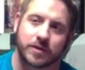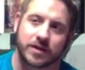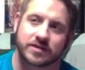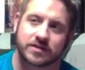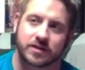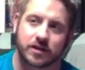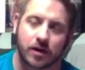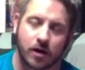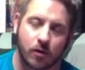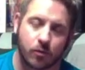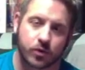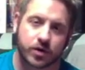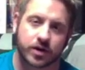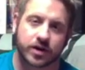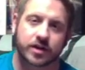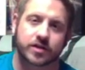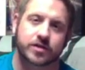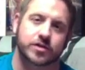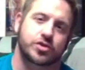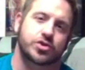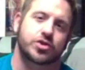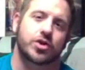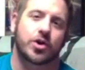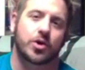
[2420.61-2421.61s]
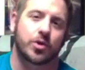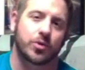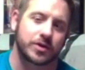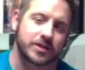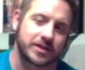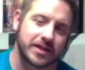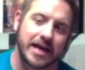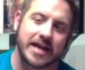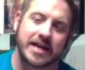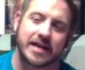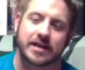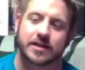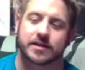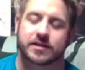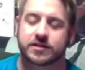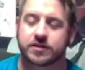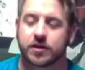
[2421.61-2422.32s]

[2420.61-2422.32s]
They said, oh, we're going to get the shuttle and take it.